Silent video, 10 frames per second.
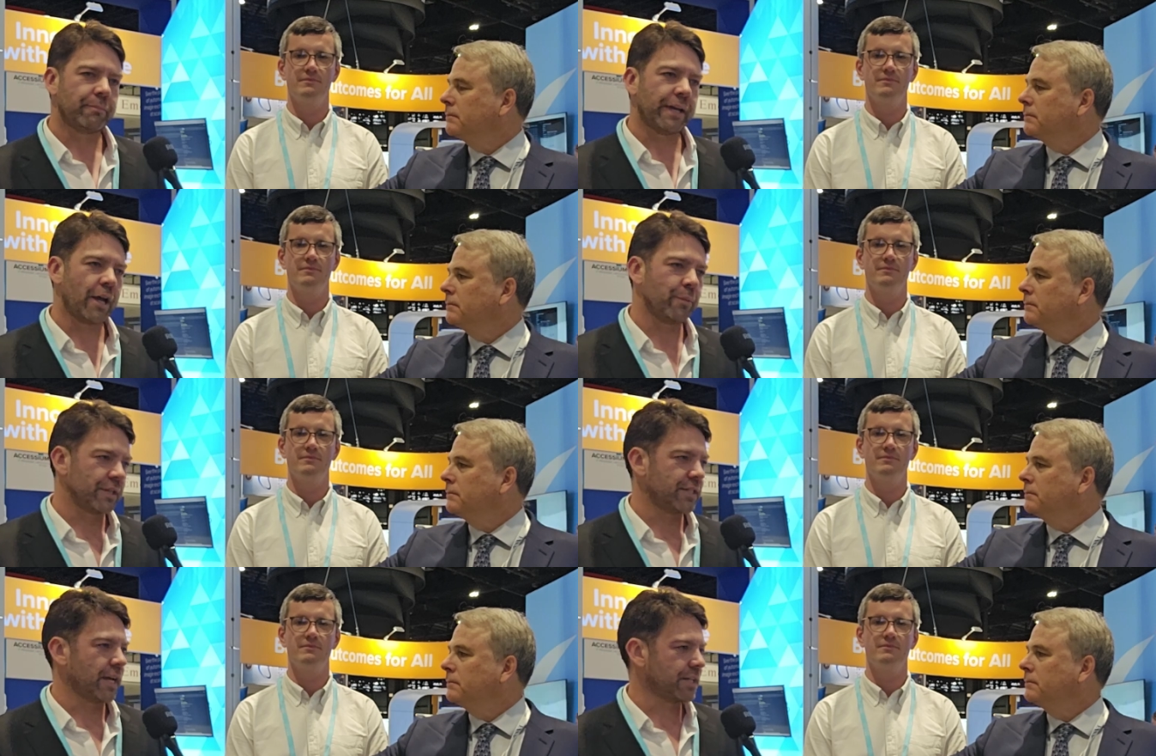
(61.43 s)
Speaker 1: being able to
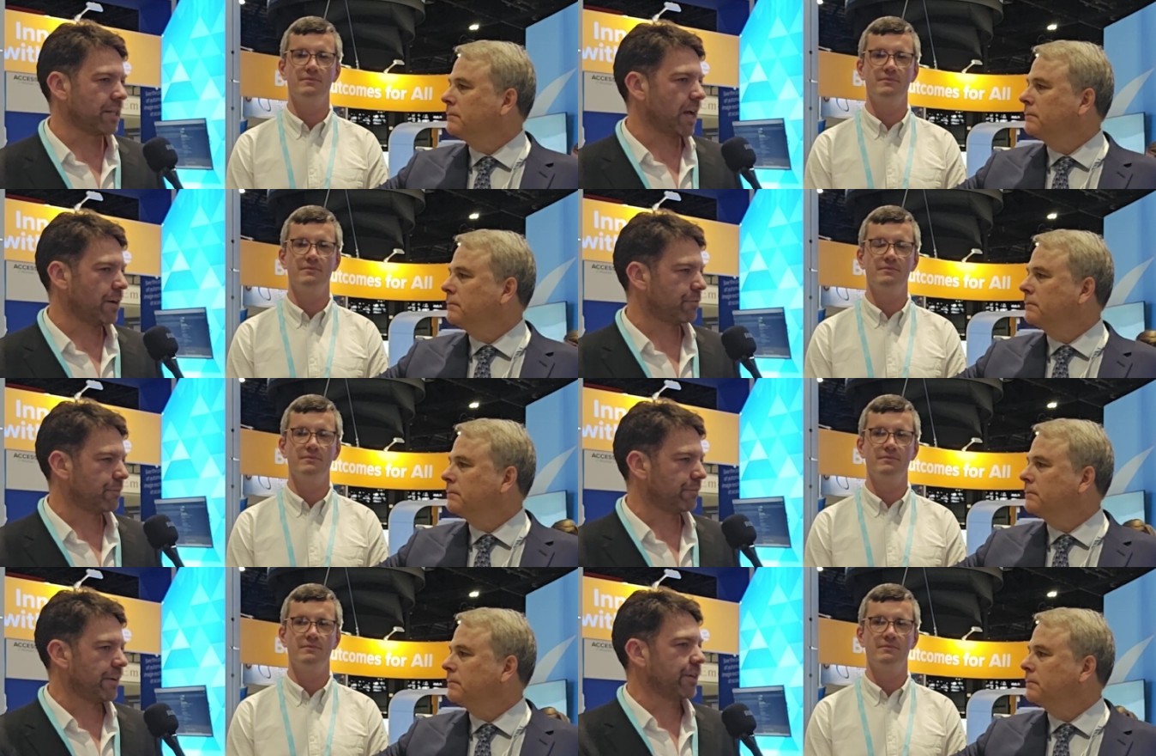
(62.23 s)
take data
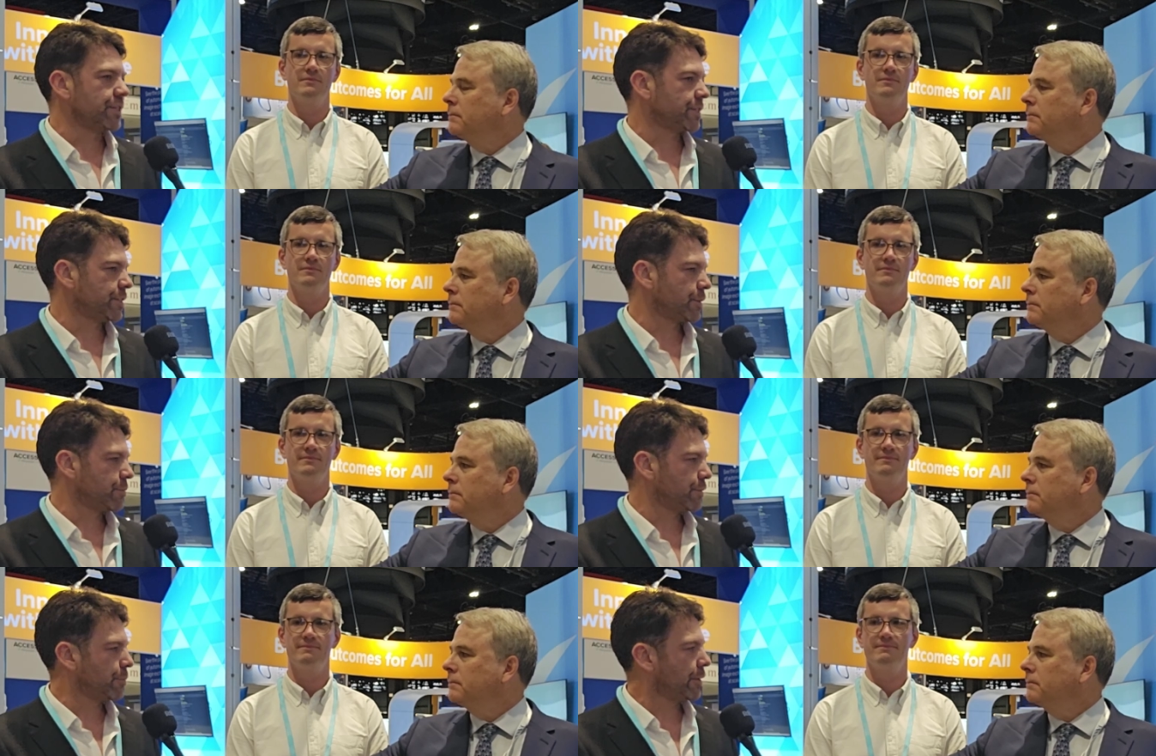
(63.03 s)
from various
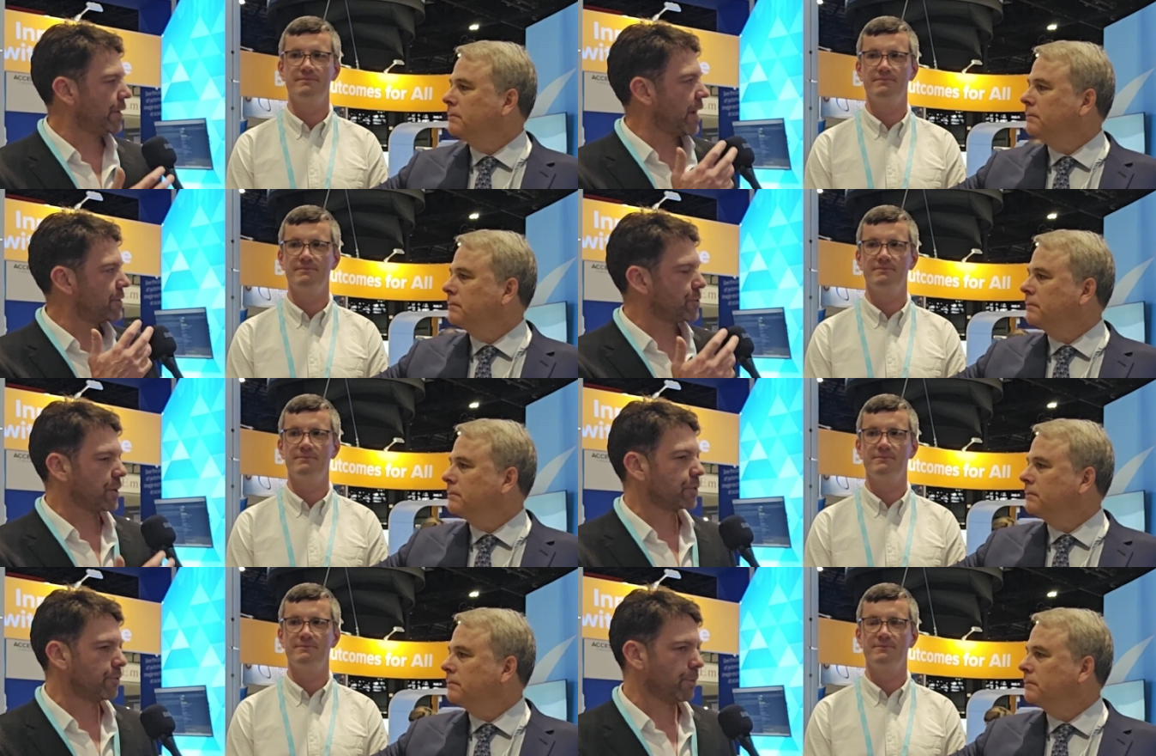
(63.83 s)
systems and build out a
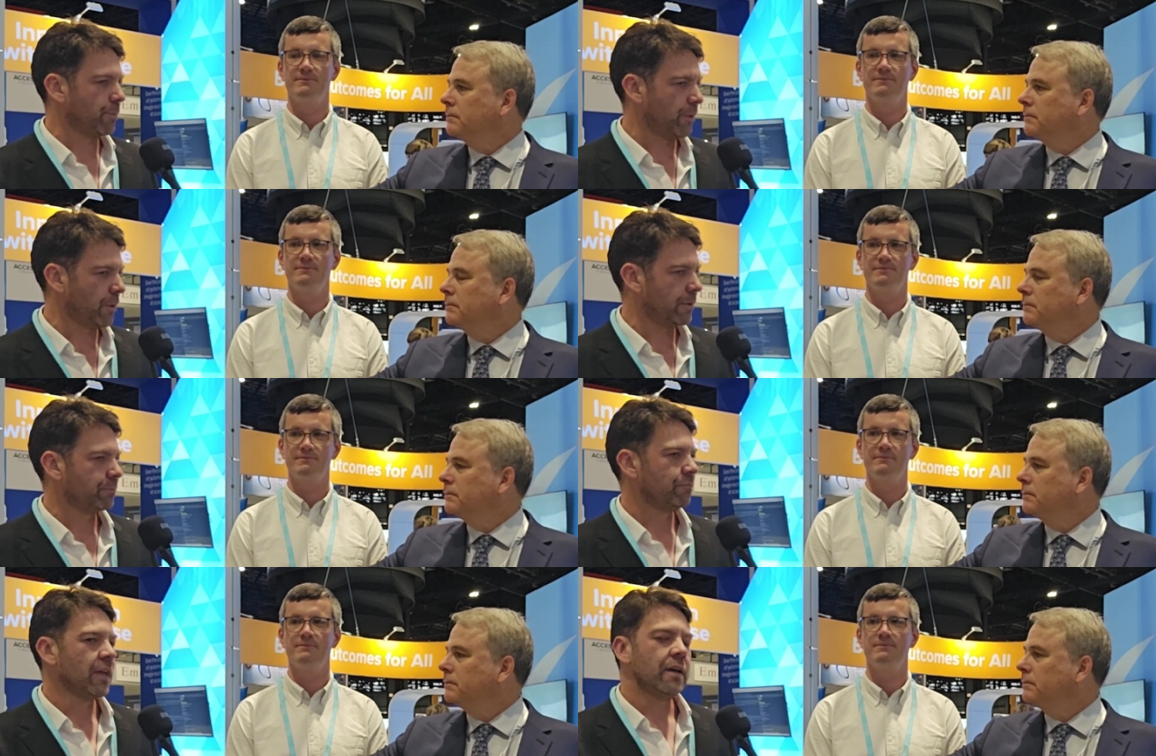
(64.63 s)
structured report.
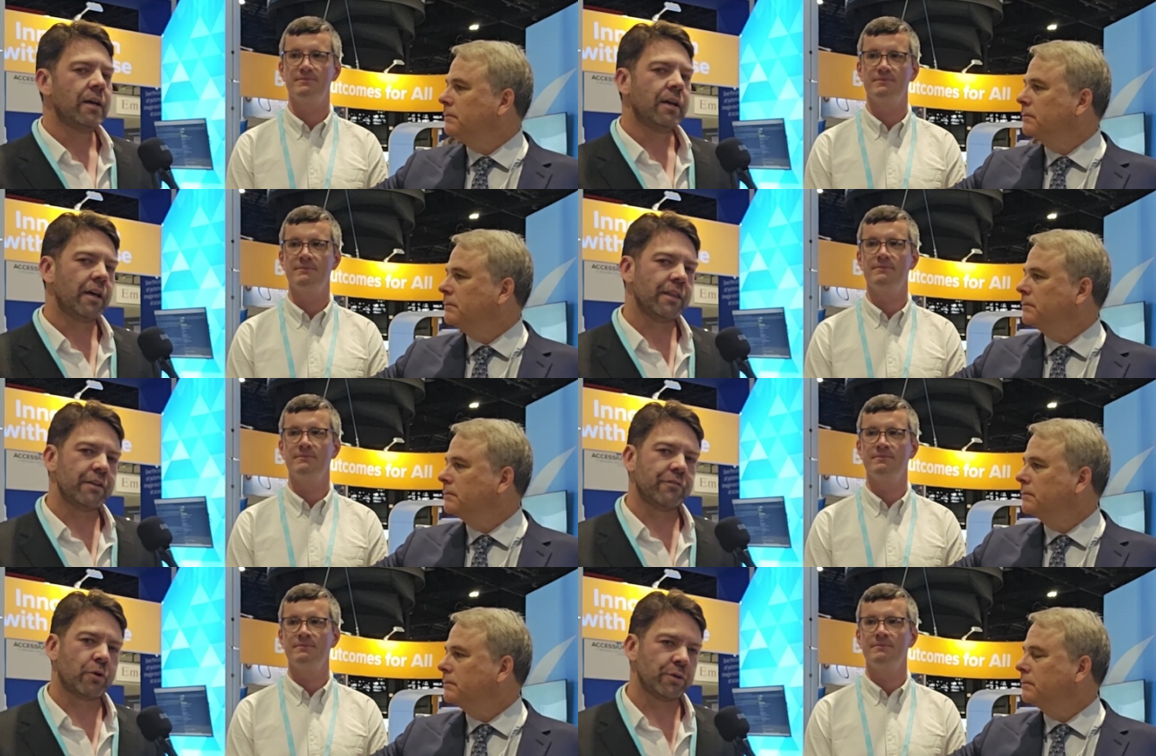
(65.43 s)
And then,
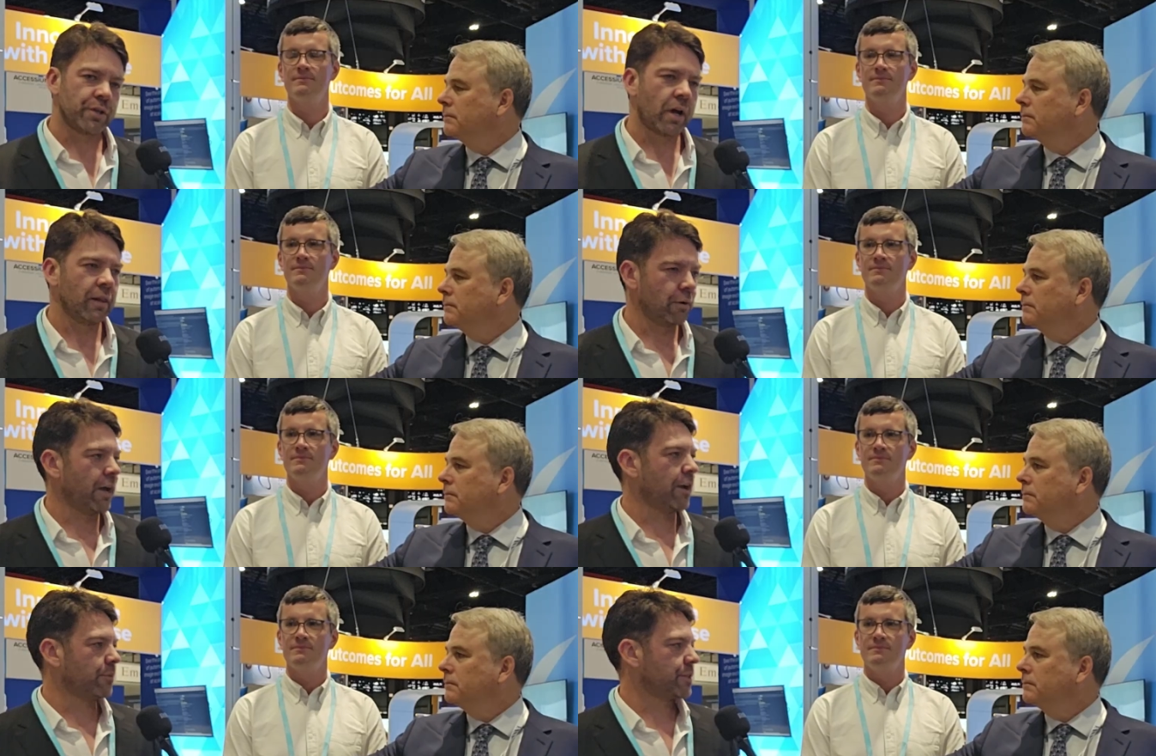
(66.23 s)
of course, Kailo
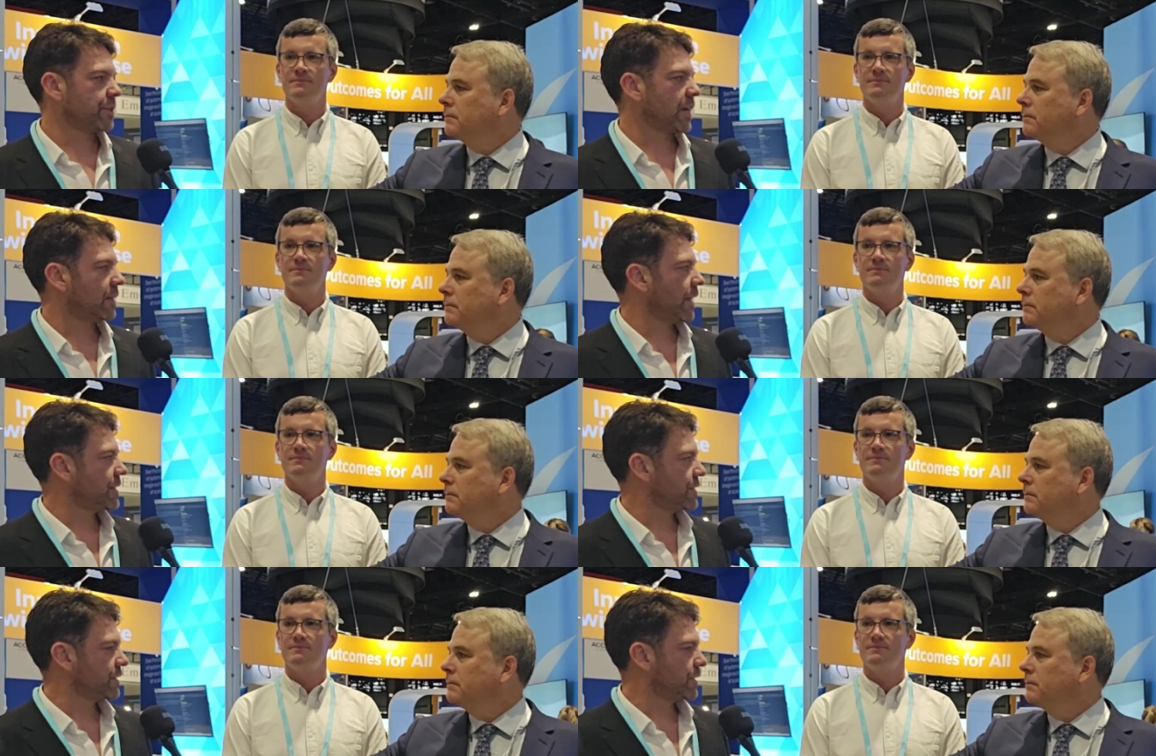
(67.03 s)
Air, which is our
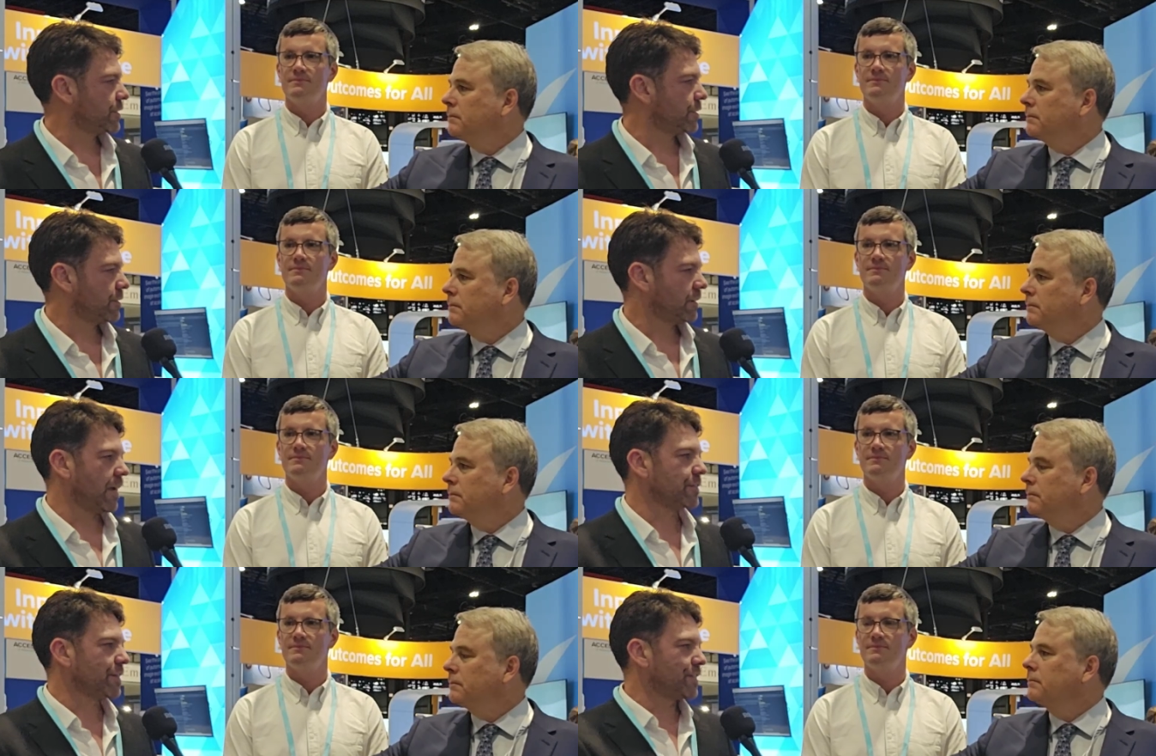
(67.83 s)
latest addition.
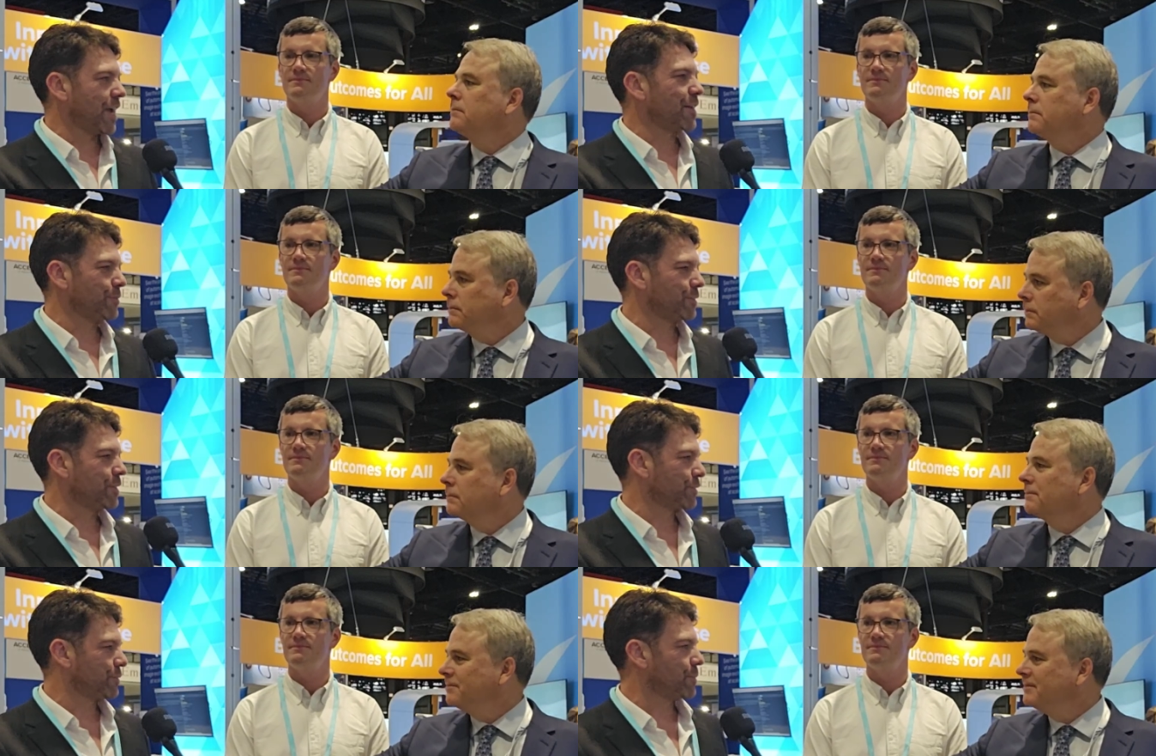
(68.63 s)
as I stand here with
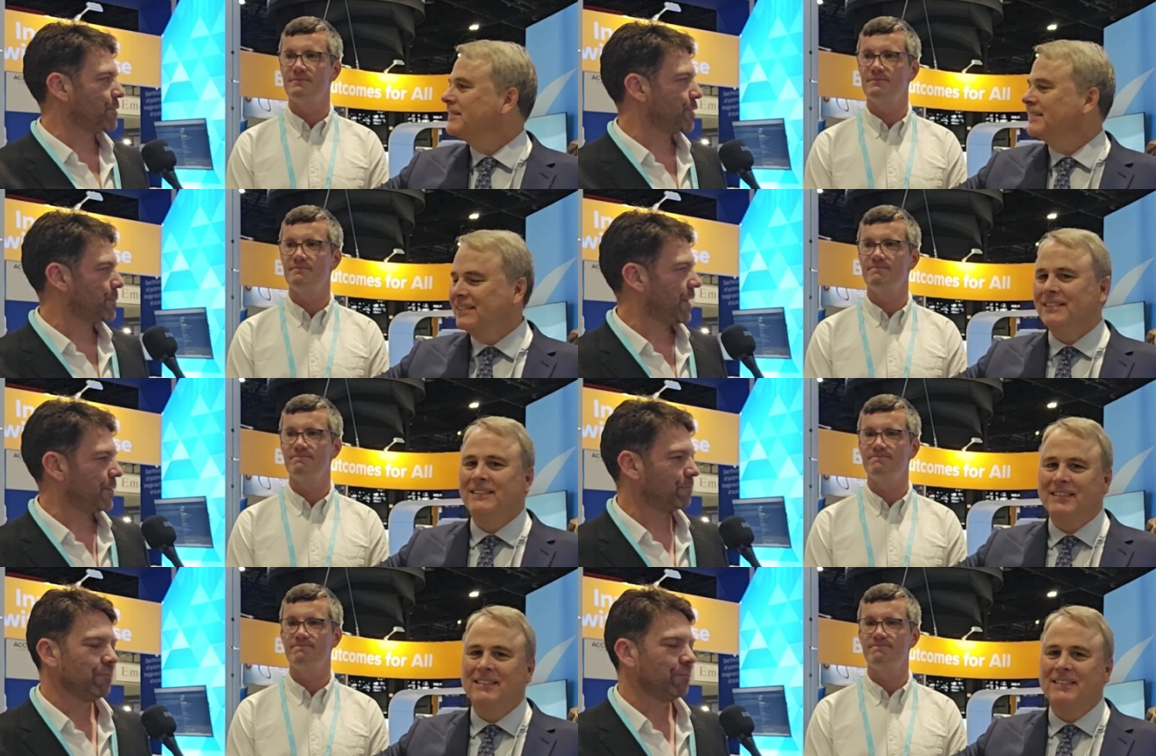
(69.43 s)
Dr. Reuben Schmidt.